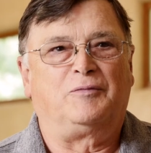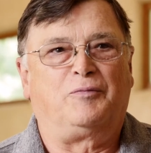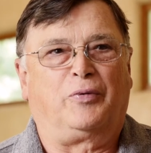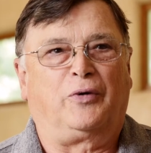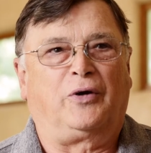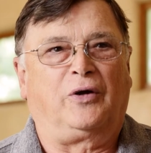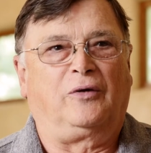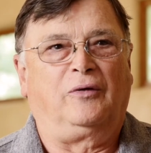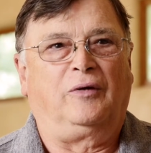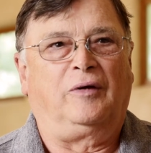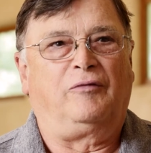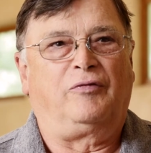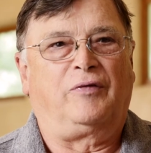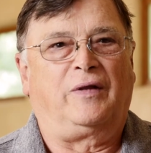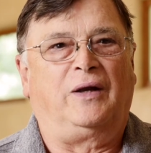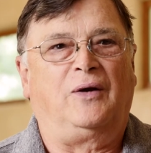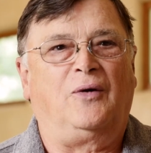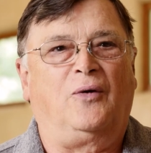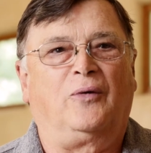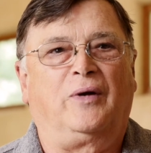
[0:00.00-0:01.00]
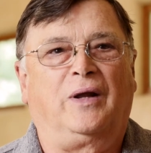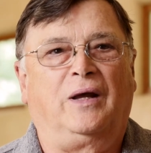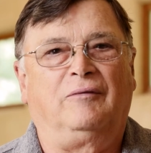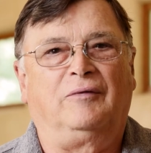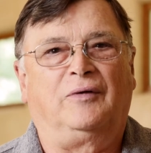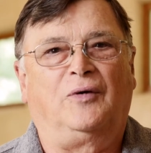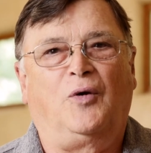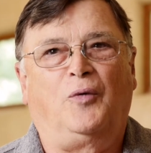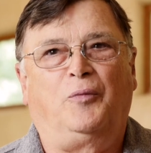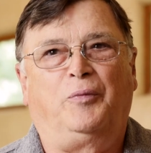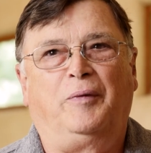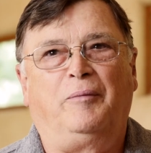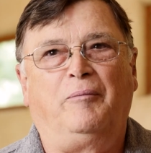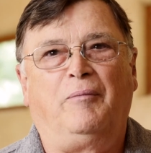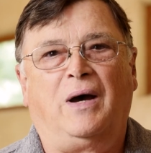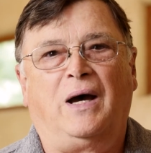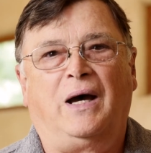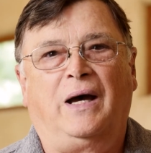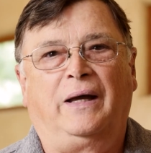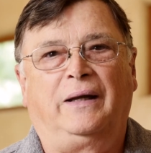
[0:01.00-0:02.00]
particularly if they don't have an open
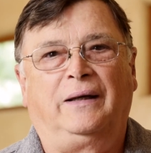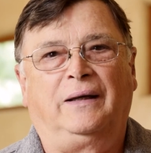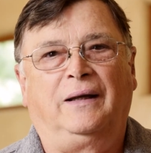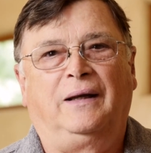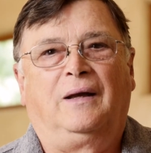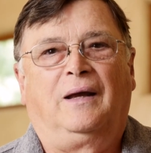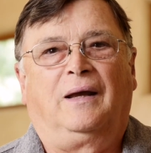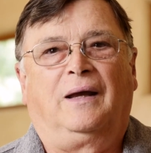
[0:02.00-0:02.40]
mind.